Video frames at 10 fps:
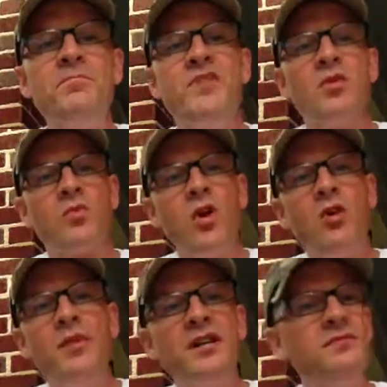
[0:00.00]
The
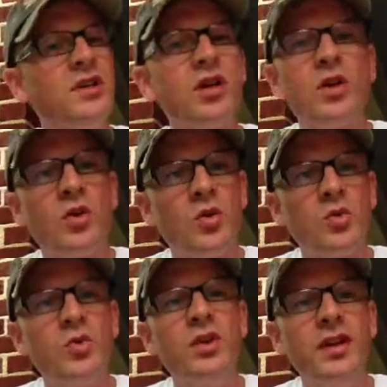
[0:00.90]
aroma
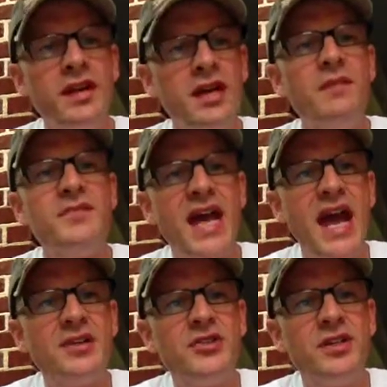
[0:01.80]
really comes
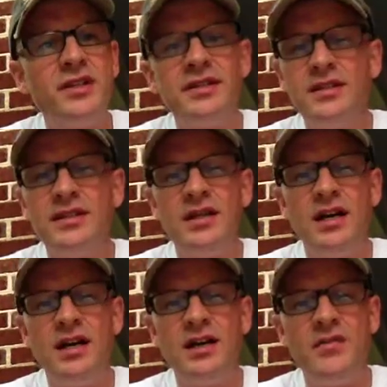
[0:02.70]
at you.
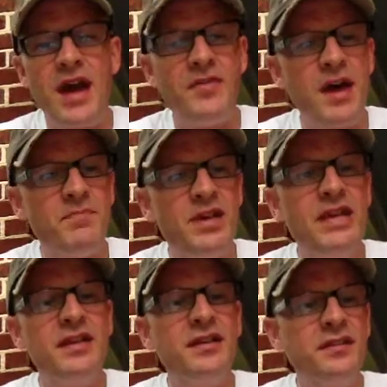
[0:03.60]
That
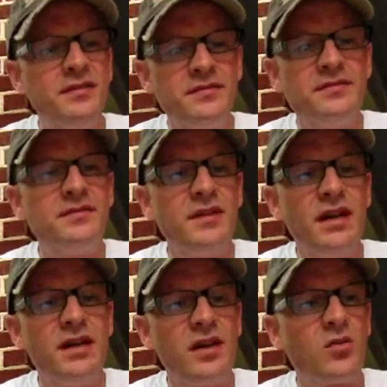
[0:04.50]
peated
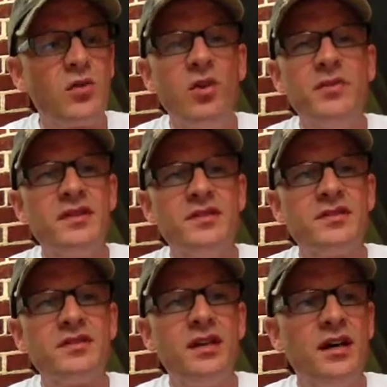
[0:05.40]
aroma
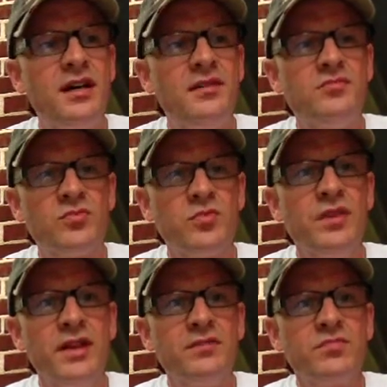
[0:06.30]
is
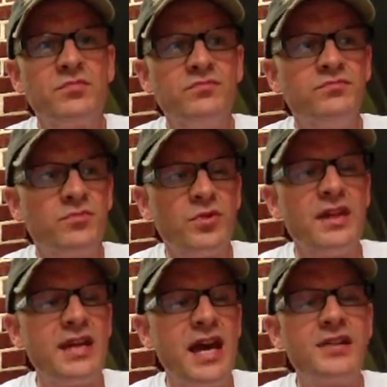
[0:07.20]

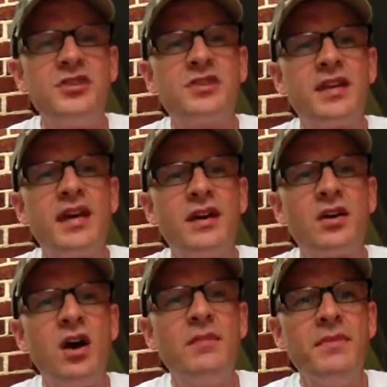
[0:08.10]
really catchy.
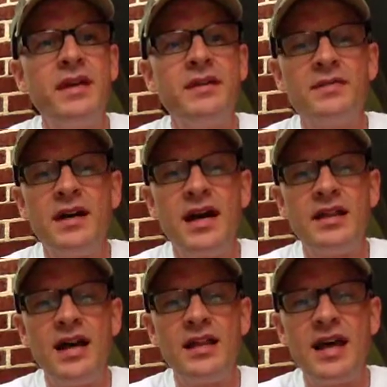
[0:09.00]
Caught me.
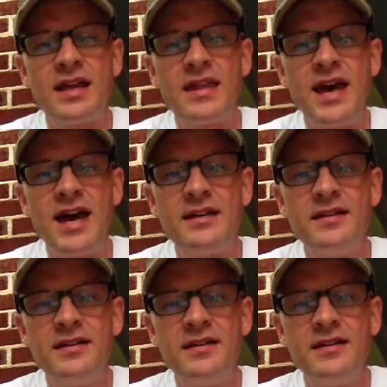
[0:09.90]
I like that.